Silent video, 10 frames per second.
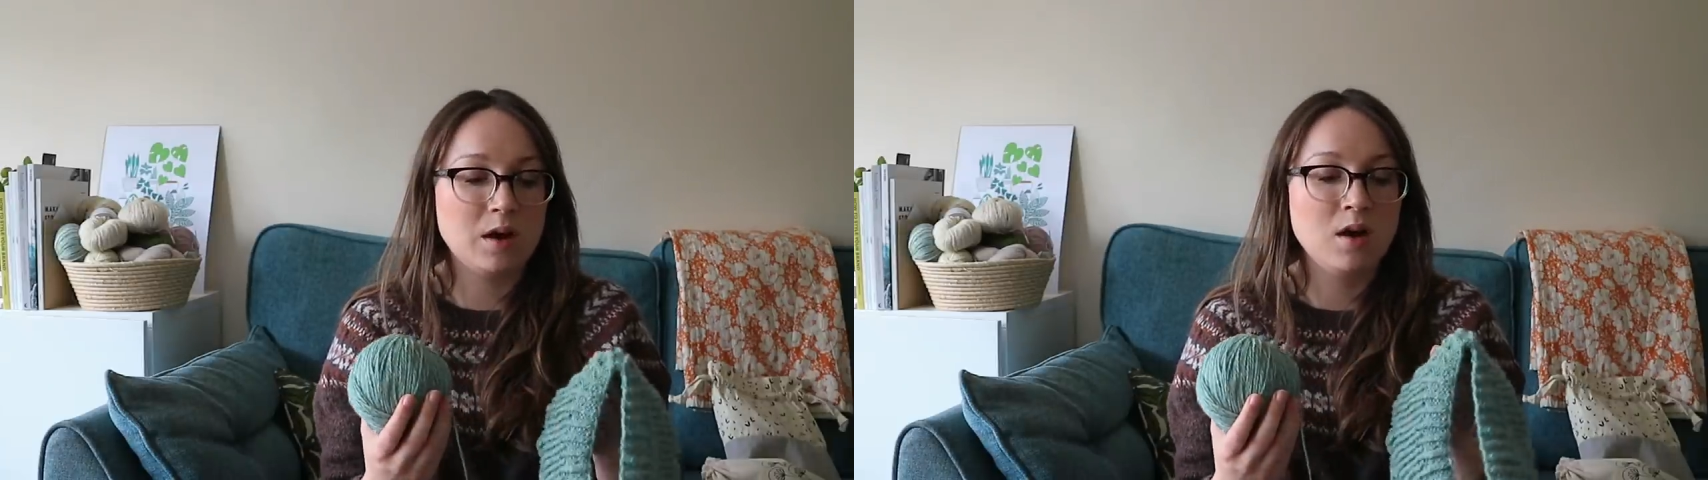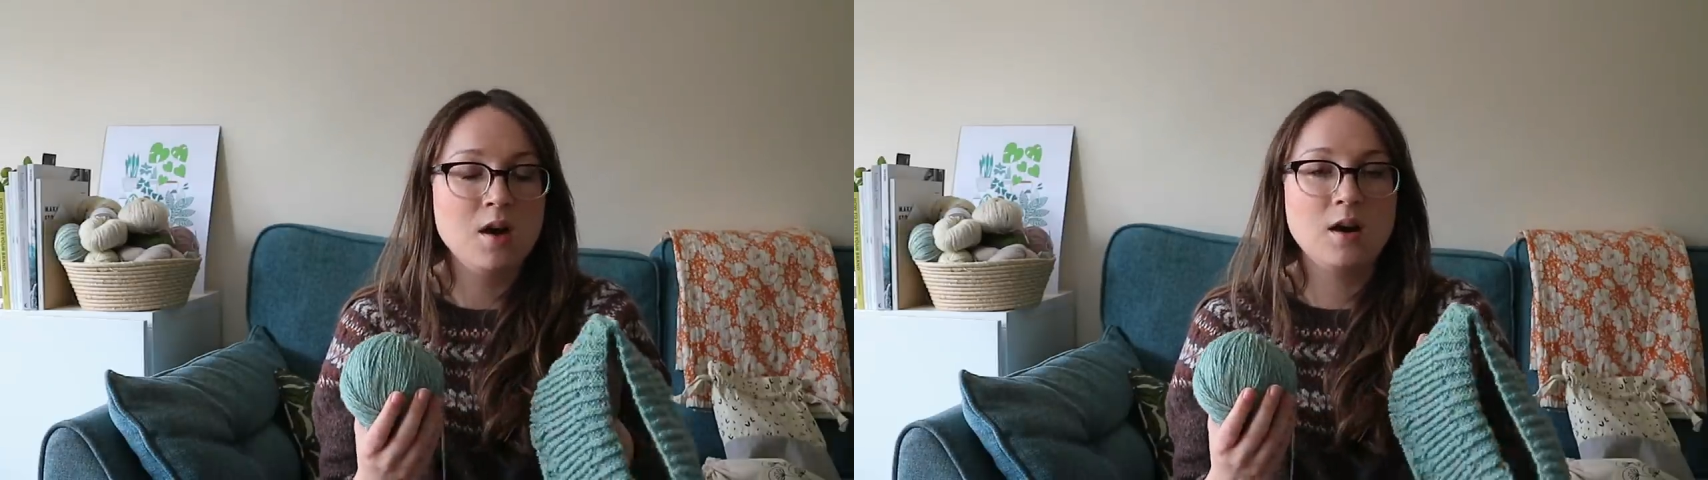
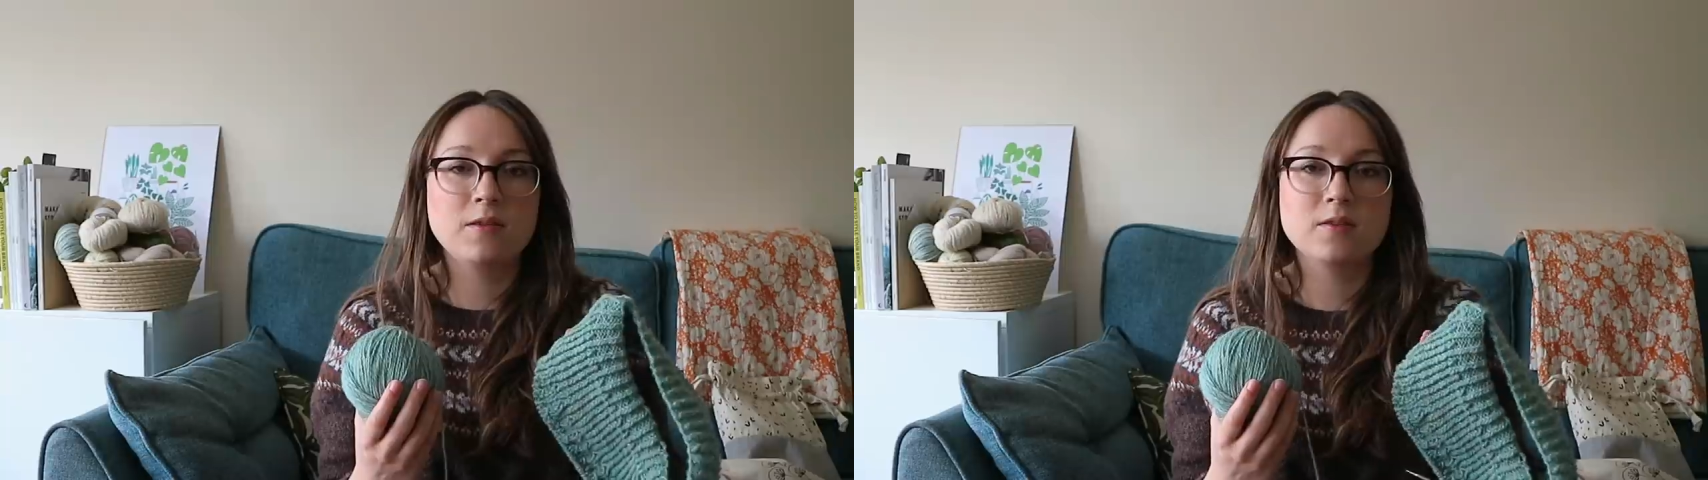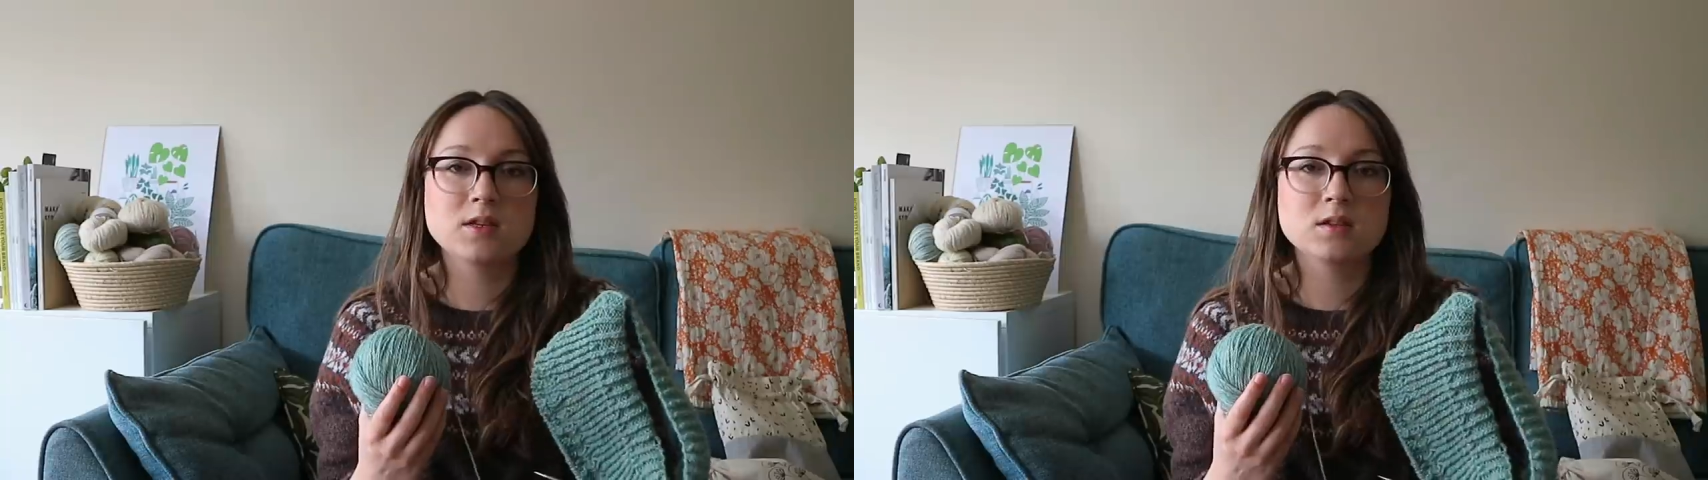But
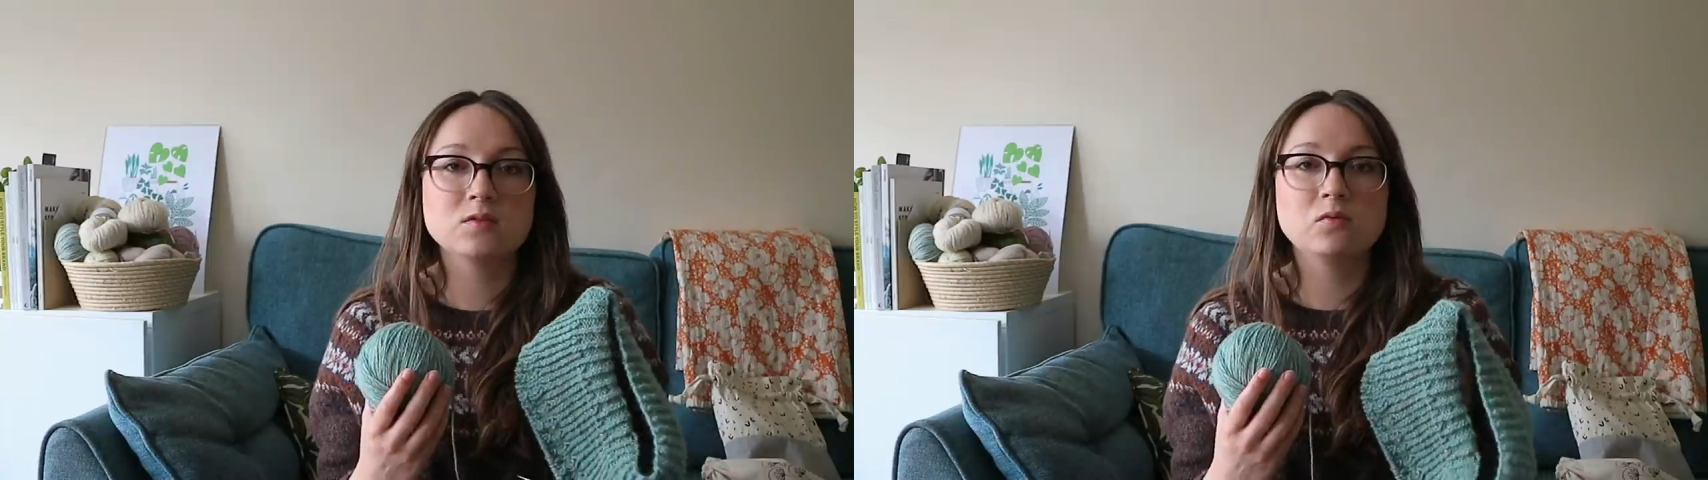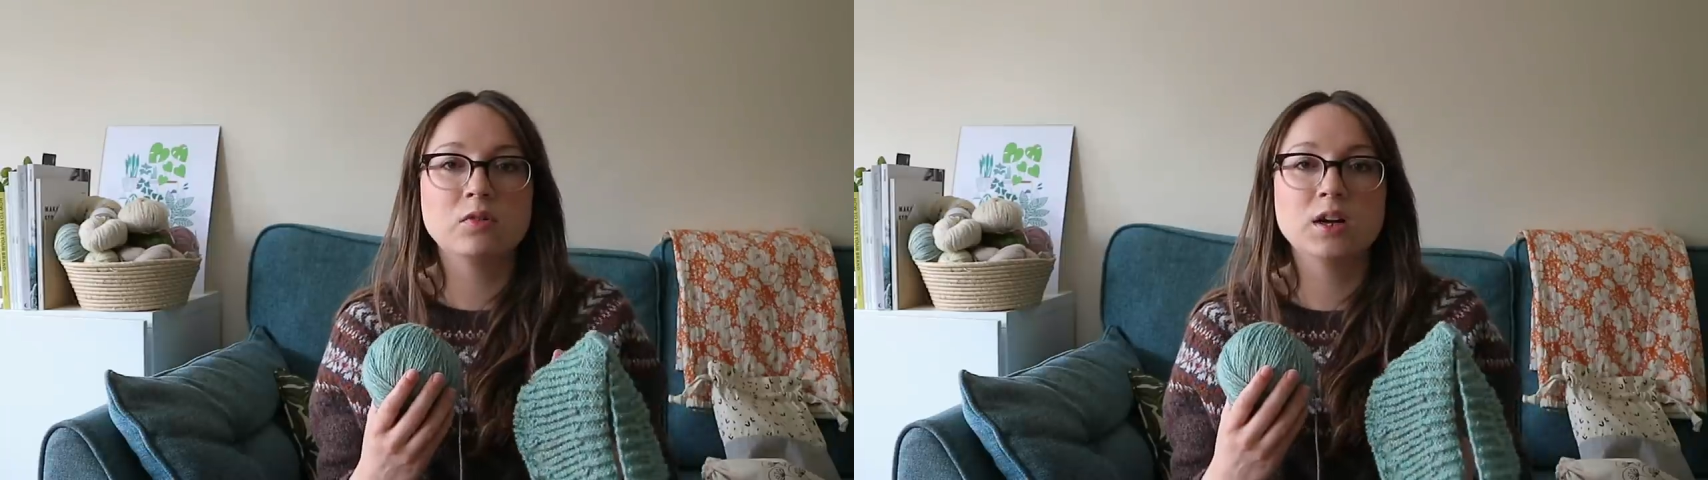I think this is
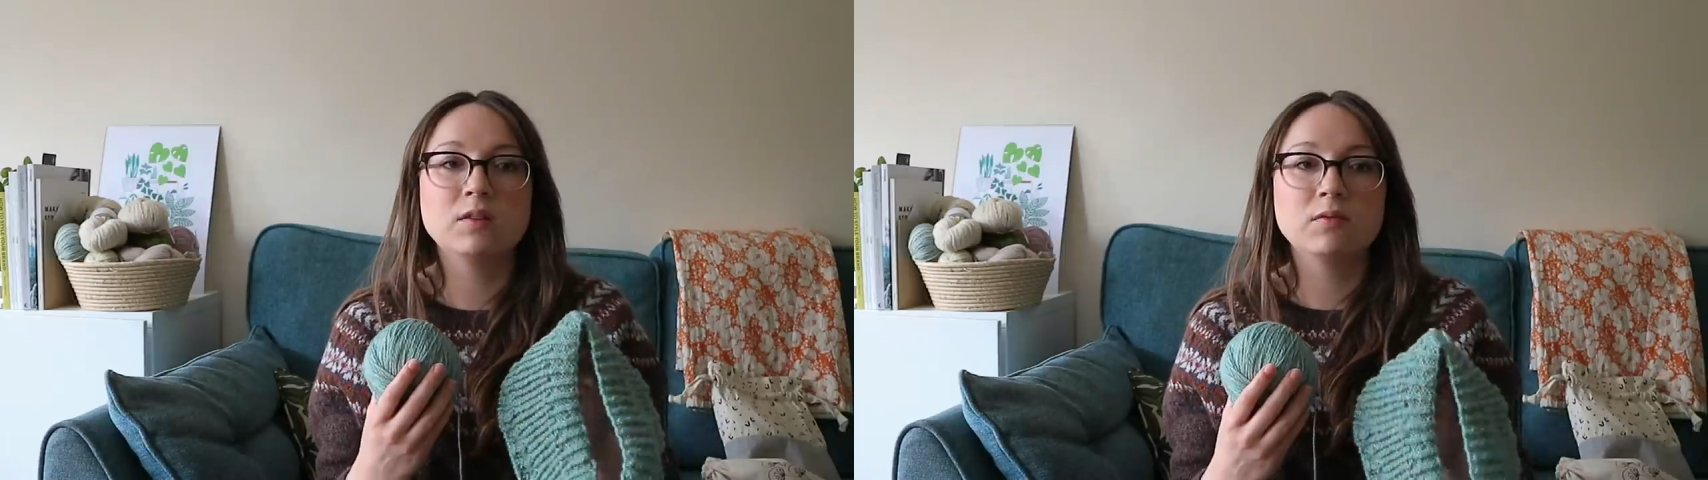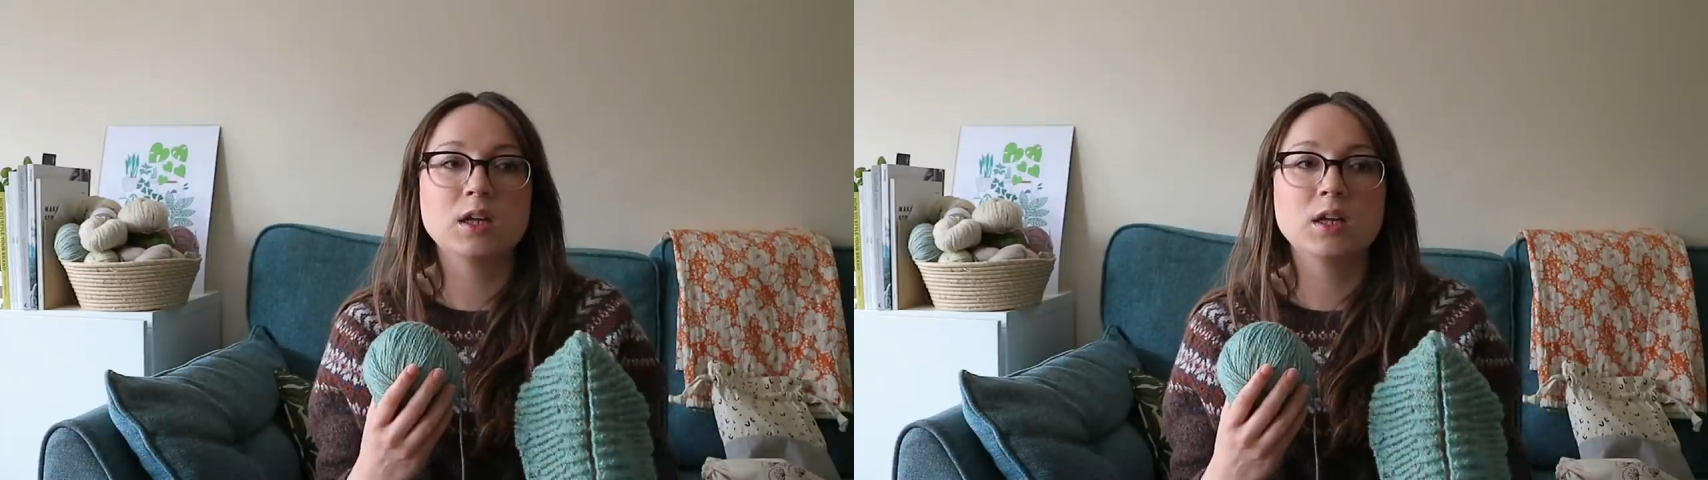a really,